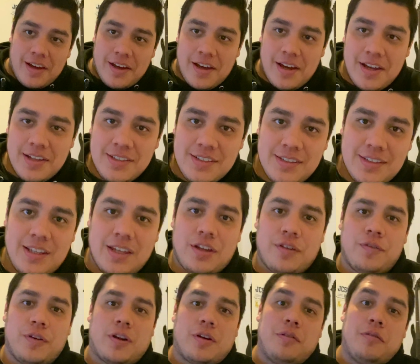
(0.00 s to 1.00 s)
guys, thank
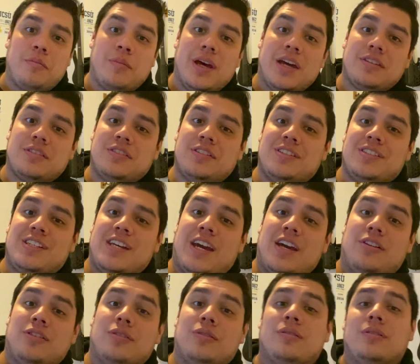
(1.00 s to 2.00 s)
you for coming back to the
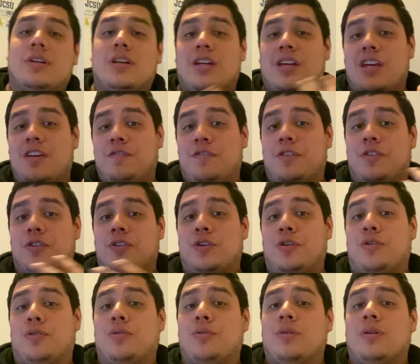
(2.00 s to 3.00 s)
channel. If you're
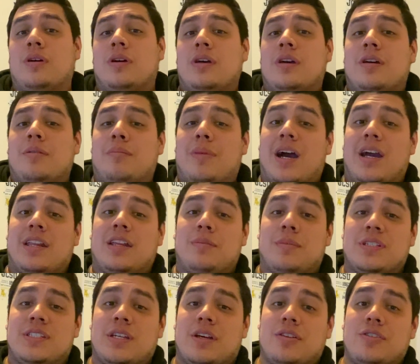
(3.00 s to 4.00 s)
new, my
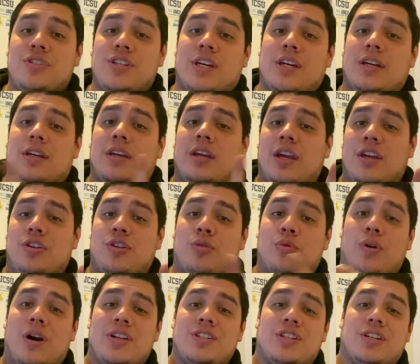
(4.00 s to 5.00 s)
name is LJ and you're
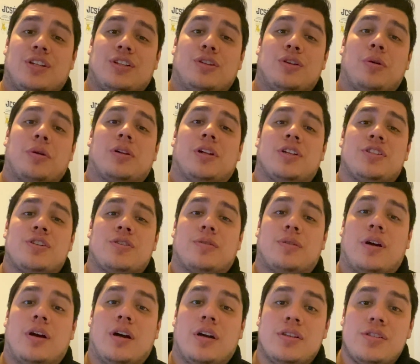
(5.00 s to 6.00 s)
watching NoClutch
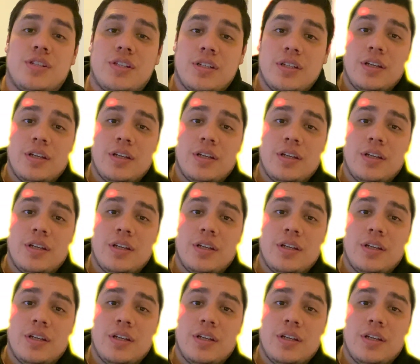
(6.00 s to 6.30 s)
Garage.